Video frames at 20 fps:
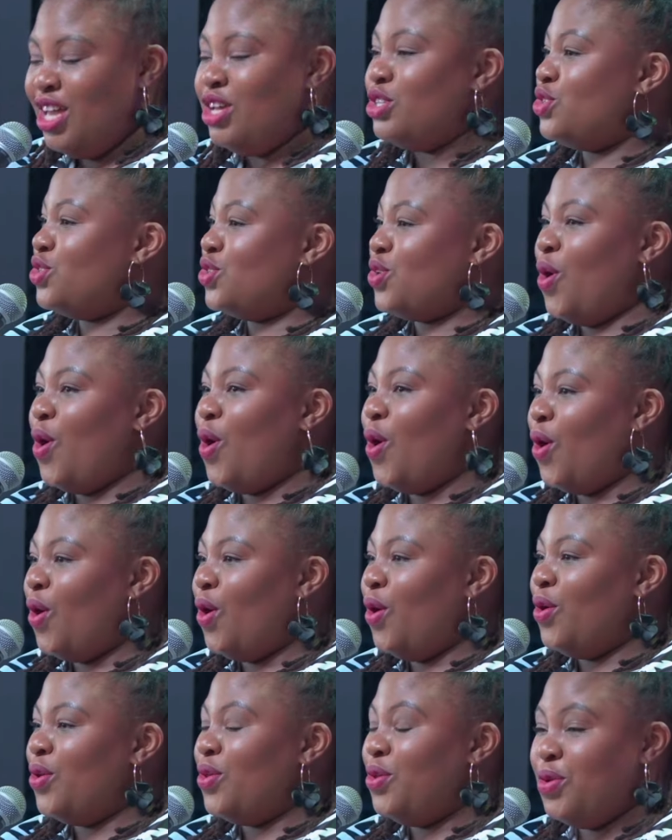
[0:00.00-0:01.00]

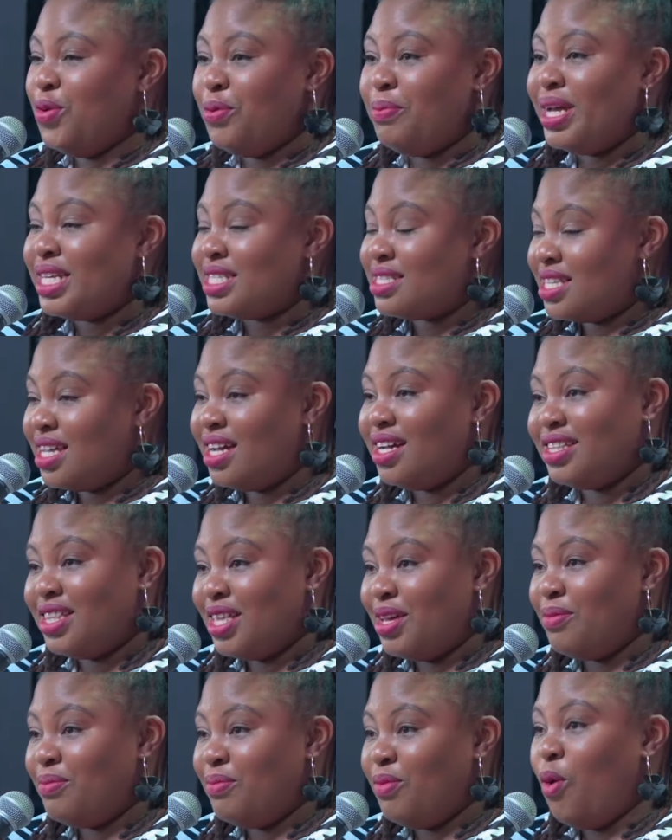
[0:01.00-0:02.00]
So you must tell
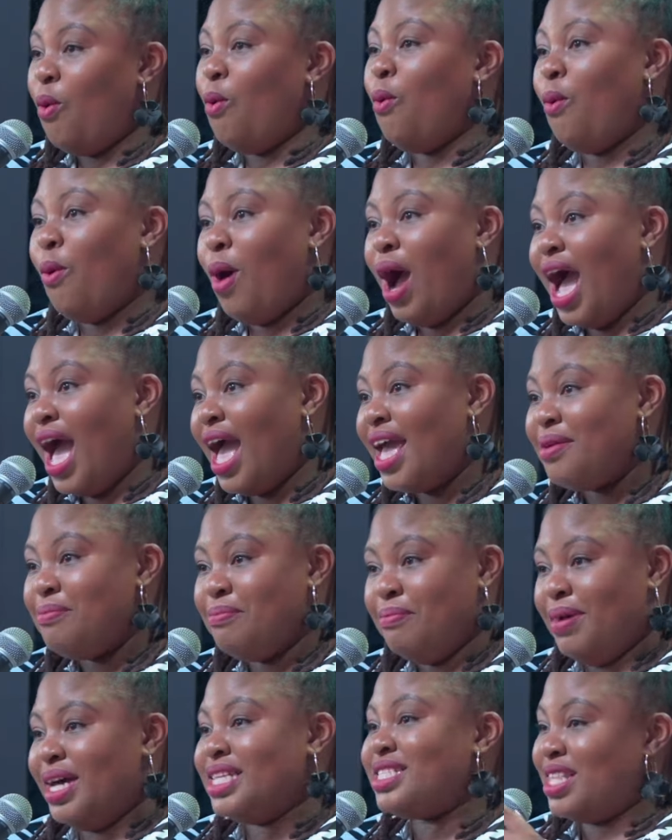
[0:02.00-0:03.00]
them why
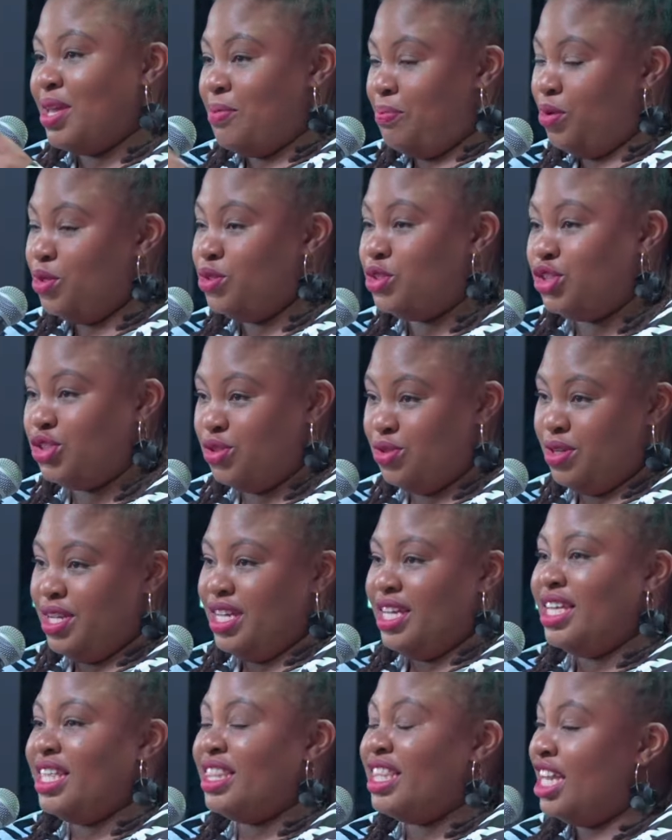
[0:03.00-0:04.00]
must they put you
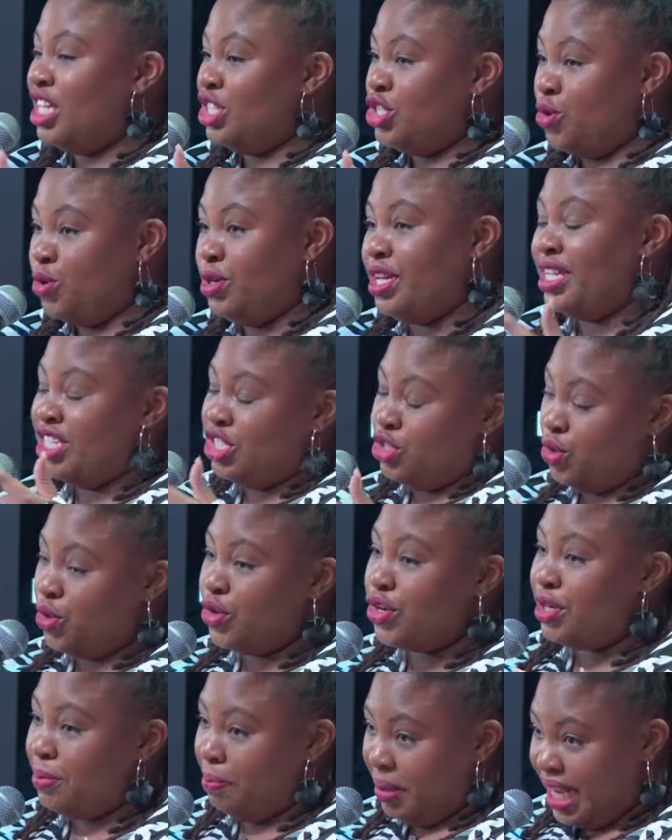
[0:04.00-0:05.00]
in the
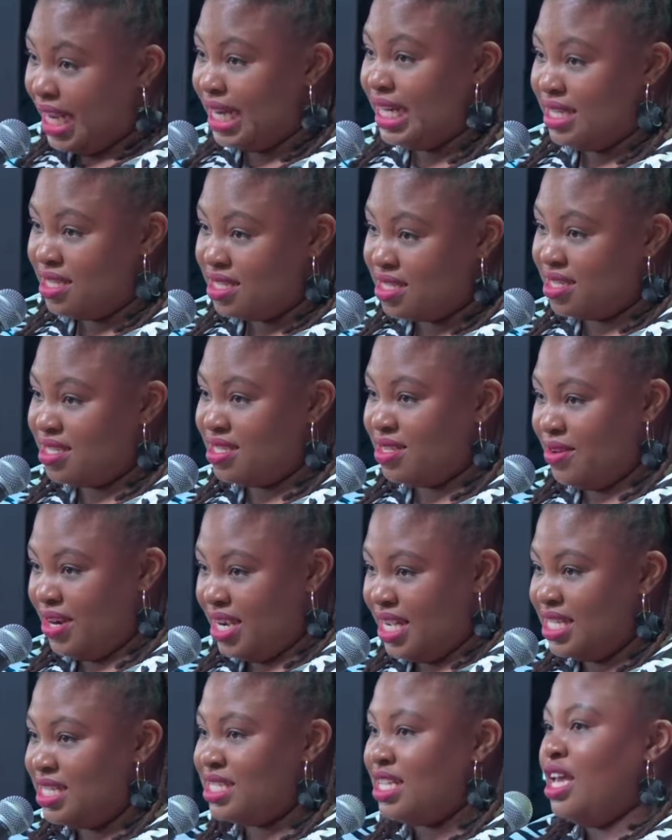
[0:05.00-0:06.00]
editorial playlist,
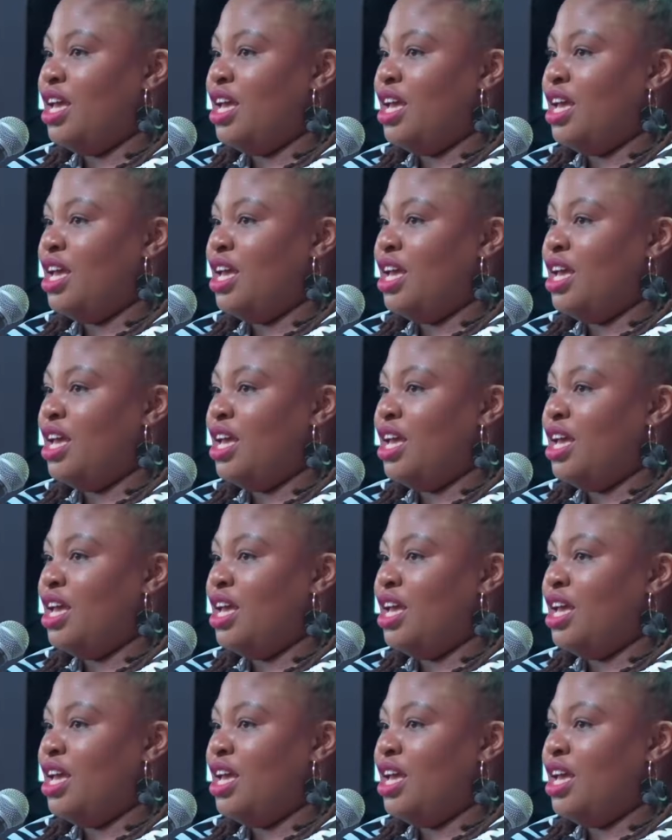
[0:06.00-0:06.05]
right?